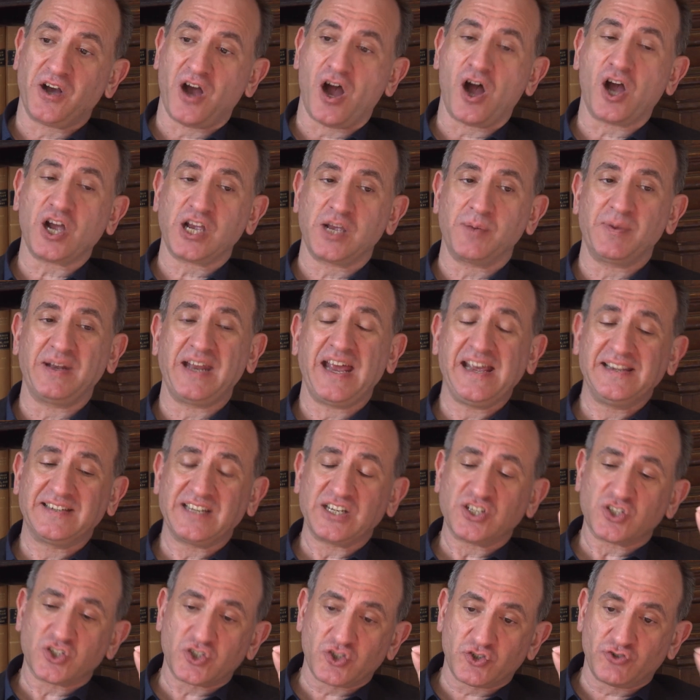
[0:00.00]
her argument is
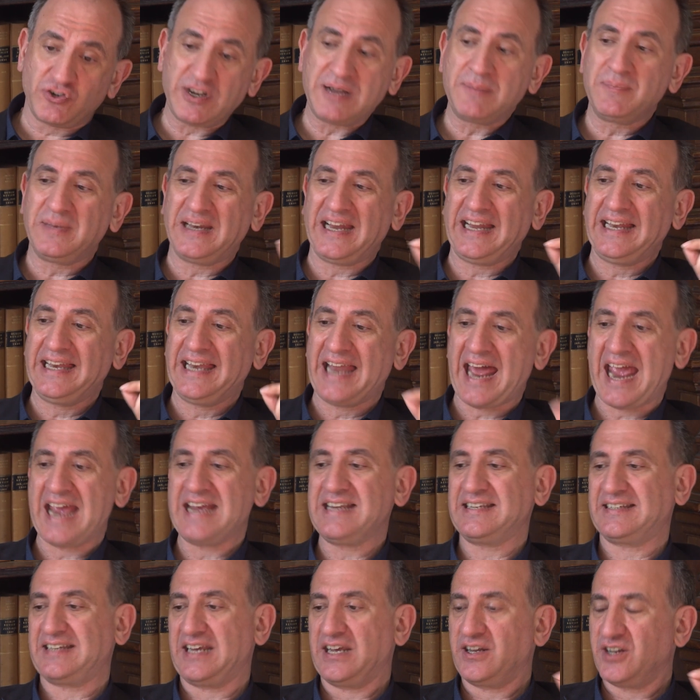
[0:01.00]
extremely
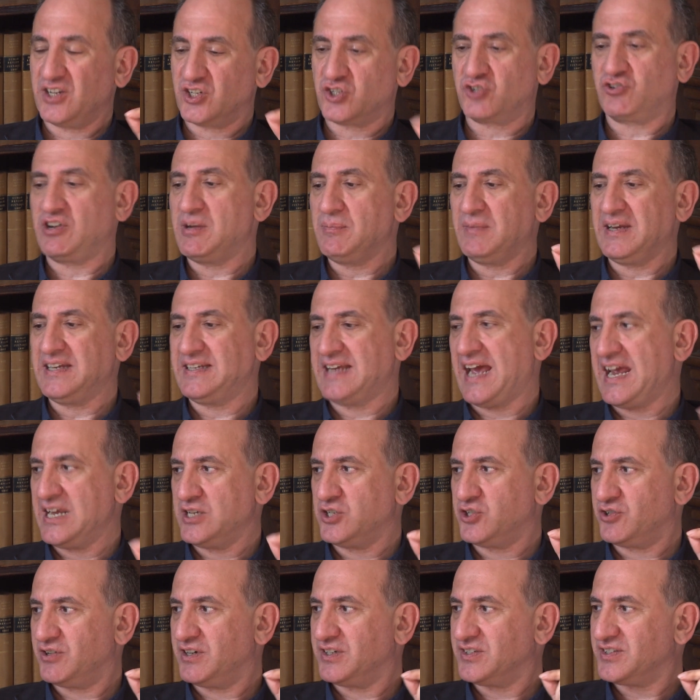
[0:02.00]
lazy and extremely
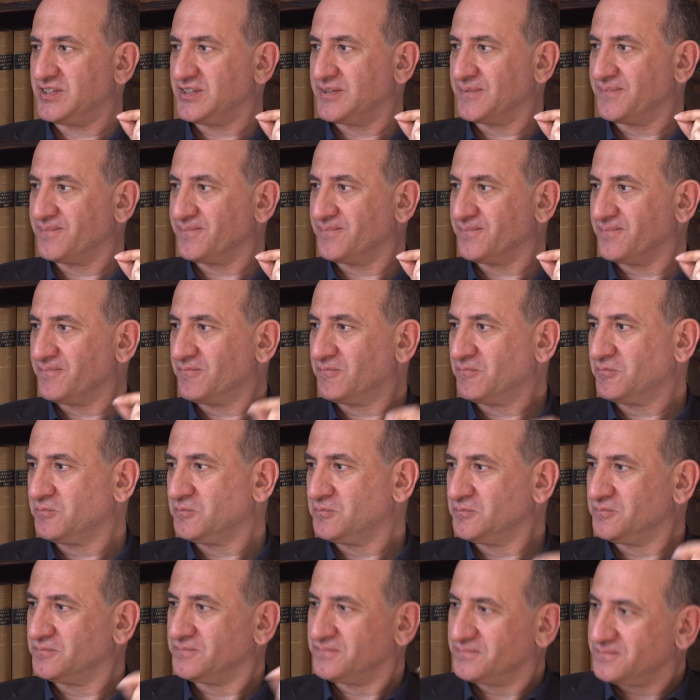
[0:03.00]
dangerous. Do
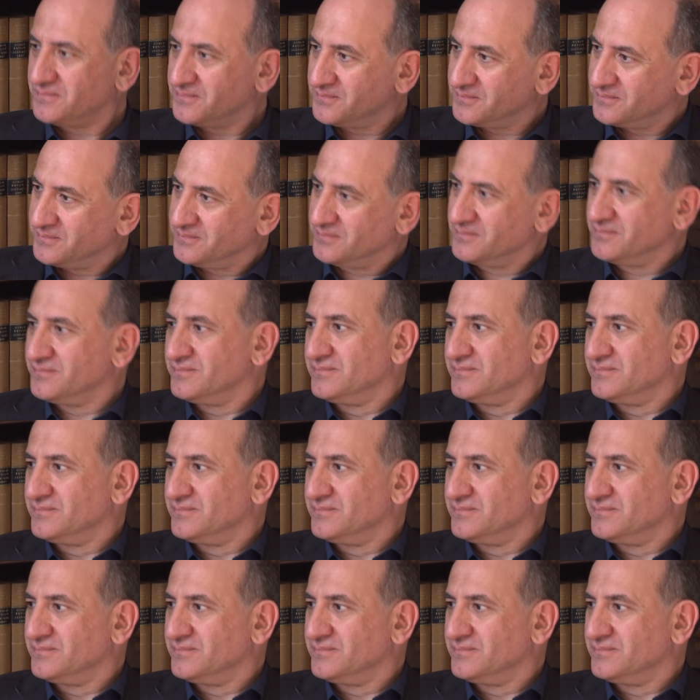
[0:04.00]
you feel the